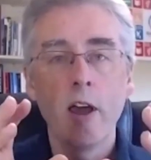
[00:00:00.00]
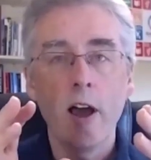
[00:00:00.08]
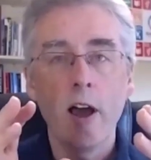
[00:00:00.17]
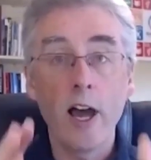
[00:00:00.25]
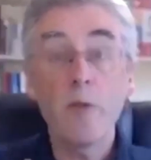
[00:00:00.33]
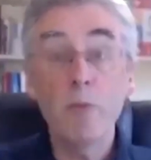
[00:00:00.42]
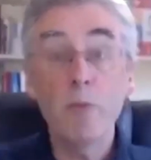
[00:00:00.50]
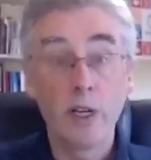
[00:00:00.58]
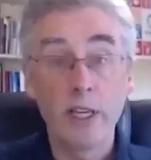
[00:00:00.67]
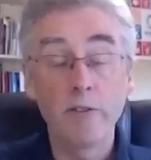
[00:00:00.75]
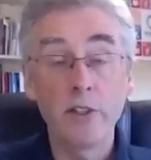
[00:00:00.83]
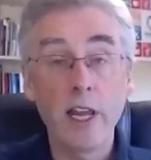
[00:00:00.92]
I
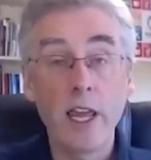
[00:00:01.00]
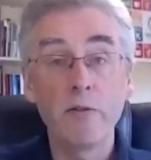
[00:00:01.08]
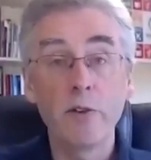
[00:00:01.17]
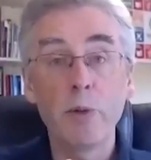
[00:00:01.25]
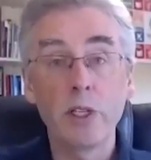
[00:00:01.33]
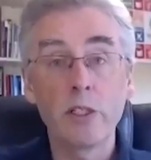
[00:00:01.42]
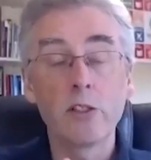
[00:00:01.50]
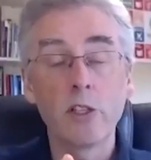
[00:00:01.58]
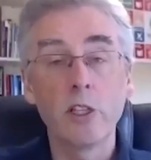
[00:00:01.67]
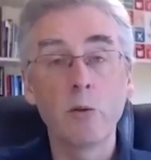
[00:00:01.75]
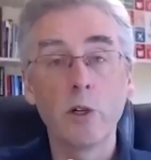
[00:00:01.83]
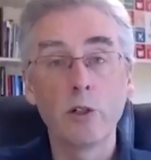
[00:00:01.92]
believe that every business
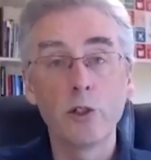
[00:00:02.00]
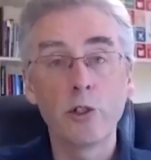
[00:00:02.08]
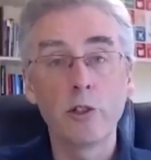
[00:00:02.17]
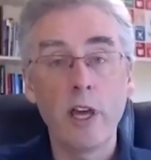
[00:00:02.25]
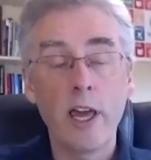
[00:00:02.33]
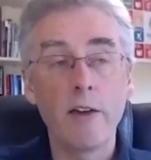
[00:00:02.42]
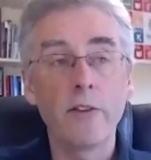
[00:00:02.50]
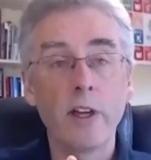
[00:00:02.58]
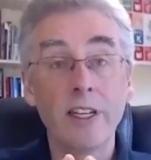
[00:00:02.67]
in the world should have